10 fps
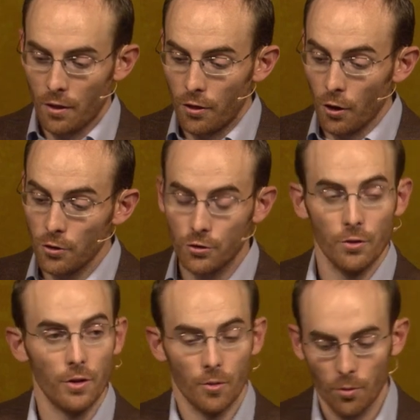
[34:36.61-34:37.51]
Those two
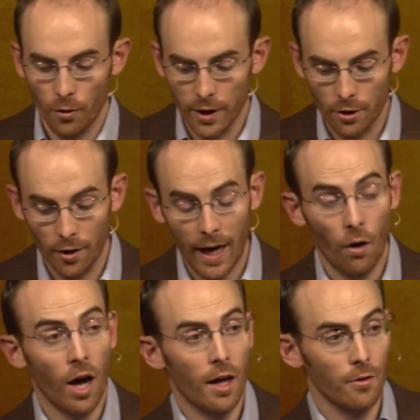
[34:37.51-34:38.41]
little boys are now
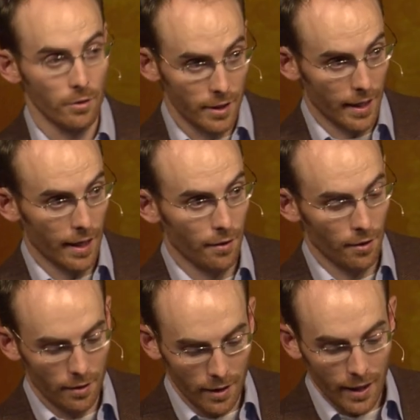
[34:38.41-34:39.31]
huddled
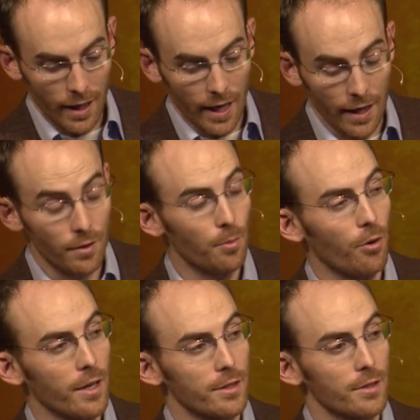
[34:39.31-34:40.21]
together in the
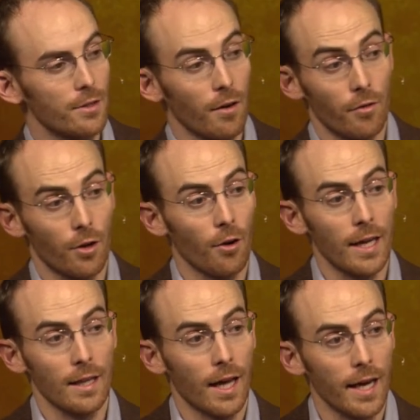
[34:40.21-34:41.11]
presence of the
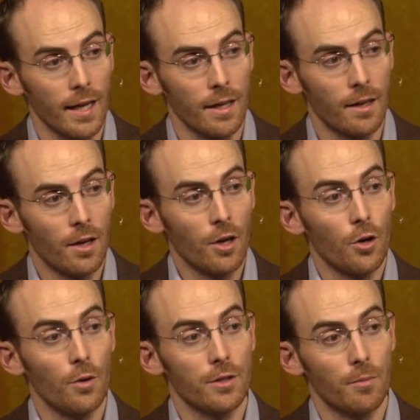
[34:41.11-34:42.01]
great lion
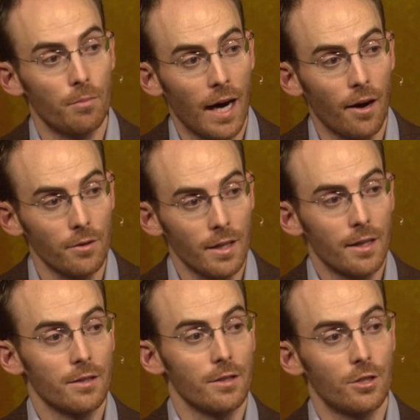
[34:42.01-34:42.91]
who is about
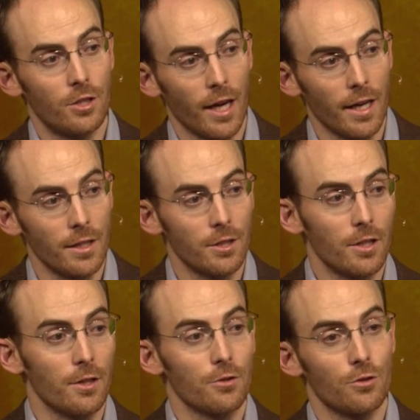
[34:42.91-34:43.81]
to change
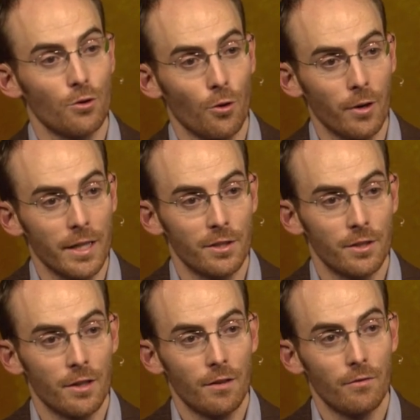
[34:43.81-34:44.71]
their stories
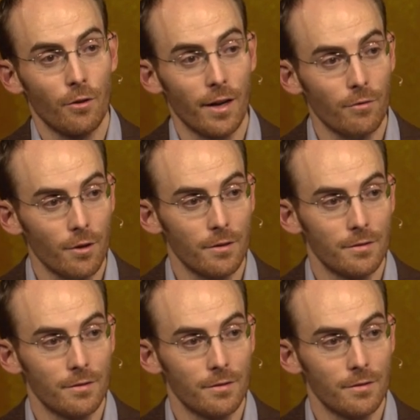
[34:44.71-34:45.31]
forever.